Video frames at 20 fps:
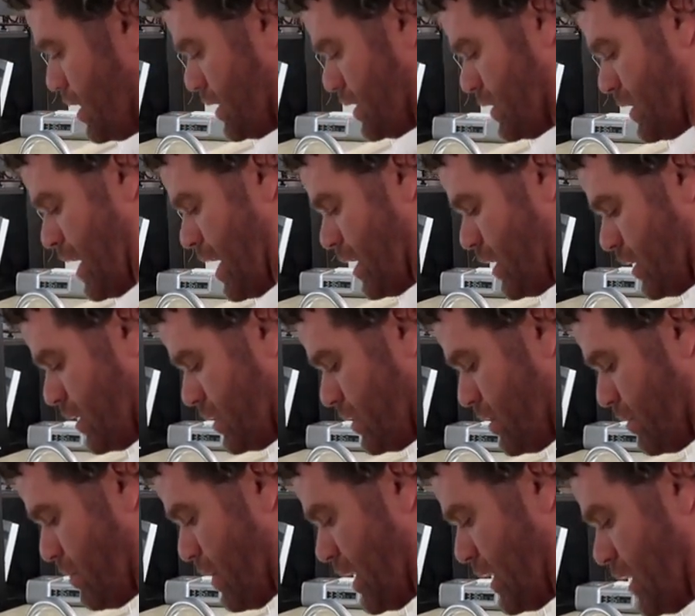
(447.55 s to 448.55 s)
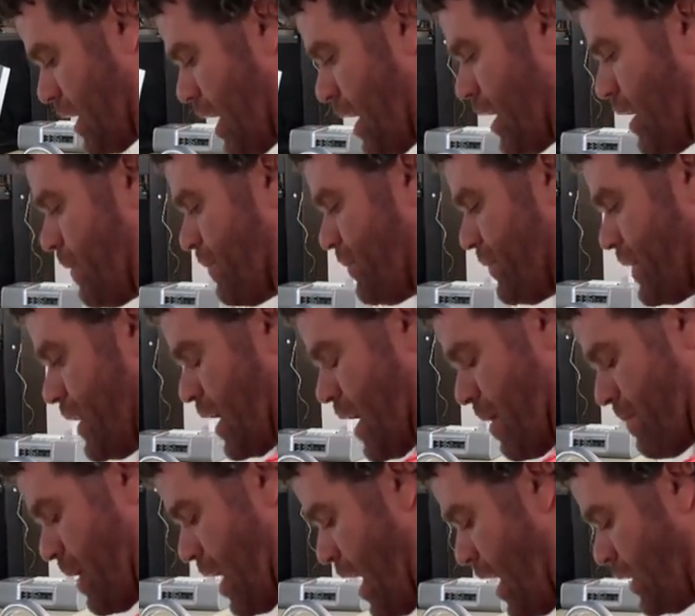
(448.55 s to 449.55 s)
salad, to my diet,
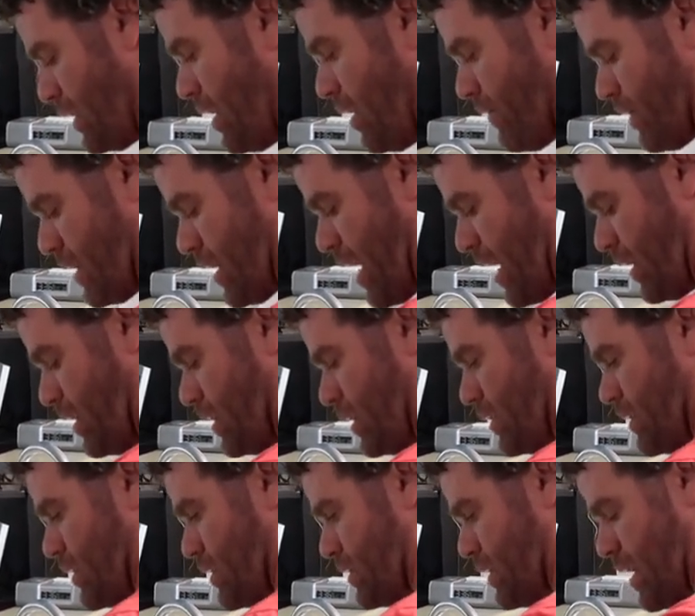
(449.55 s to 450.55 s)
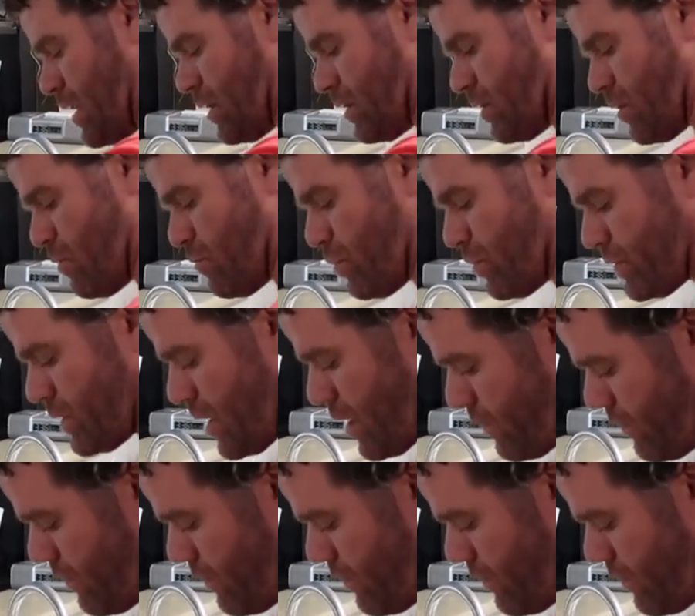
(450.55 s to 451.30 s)
that I love it. I could eat this salad almost